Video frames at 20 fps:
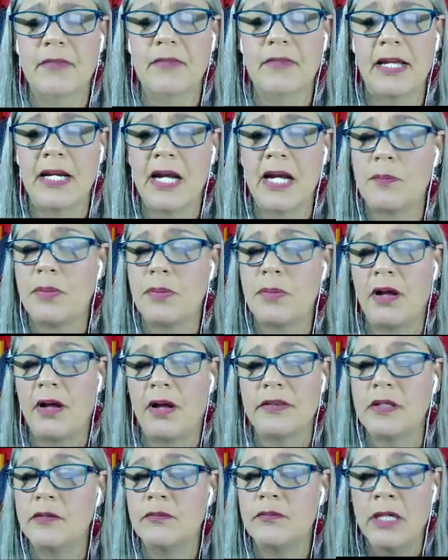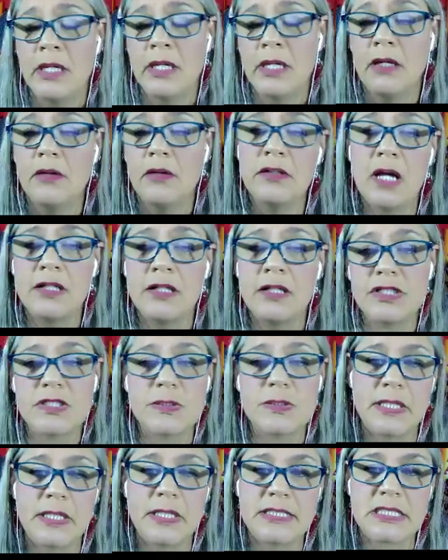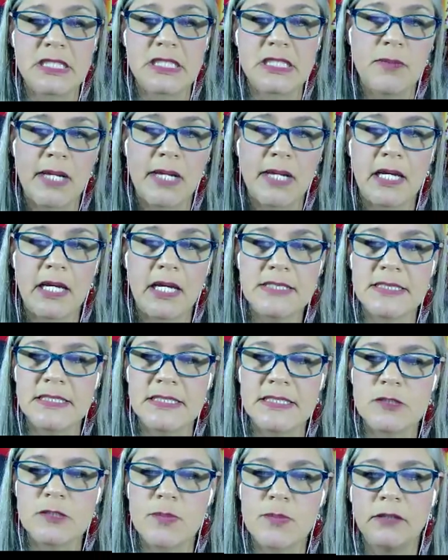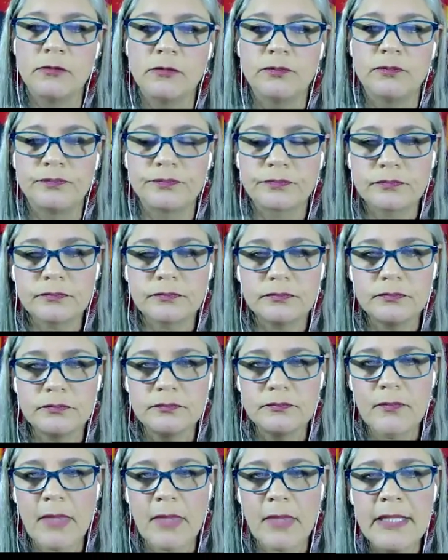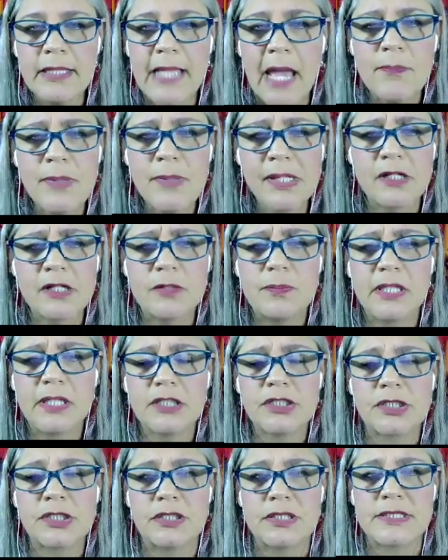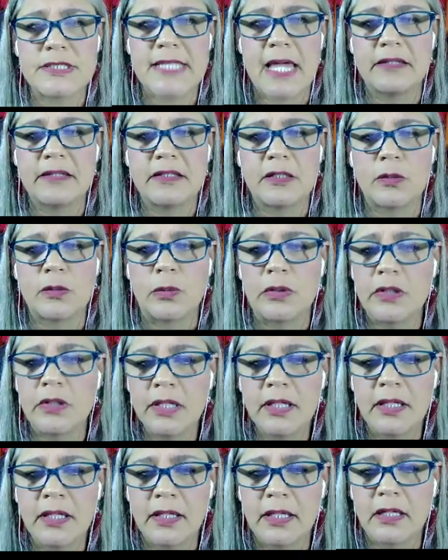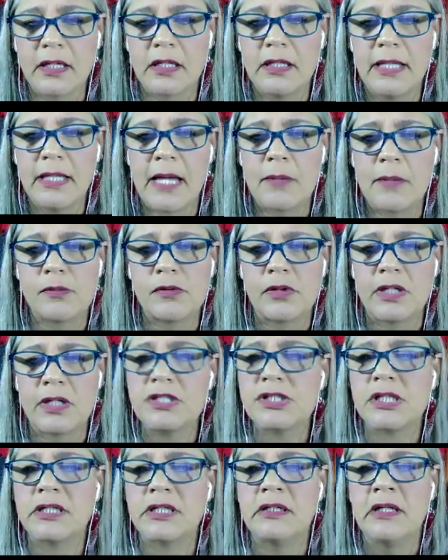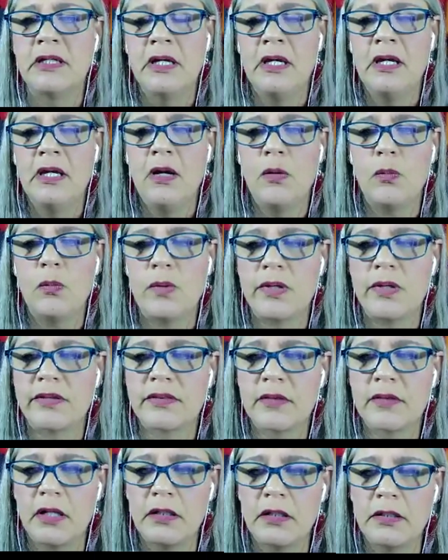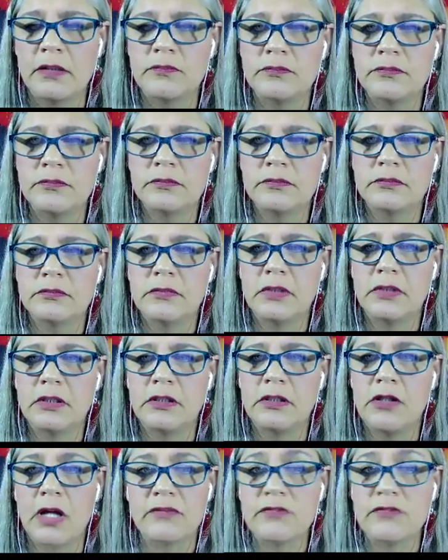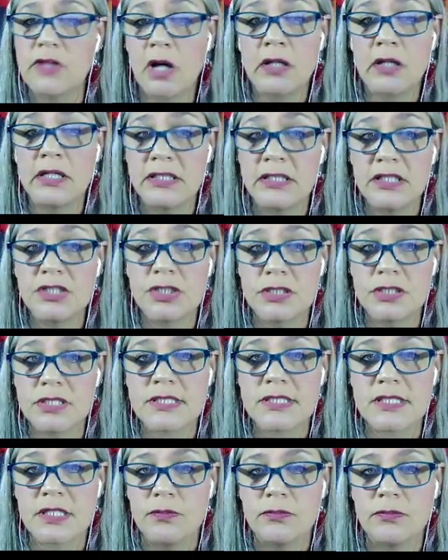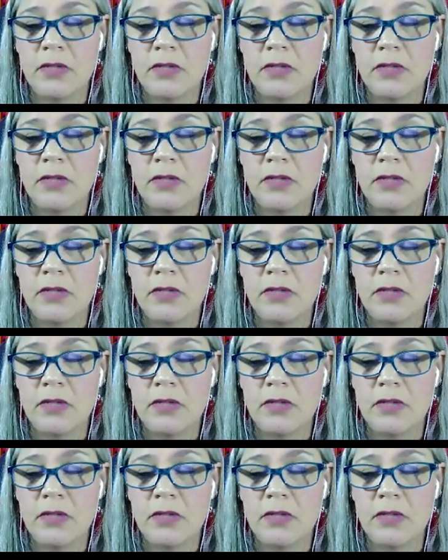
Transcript: I applaud them, not just because they're my cousins, but that bigger picture is that they're working in collaboration with a lot of non-Indigenous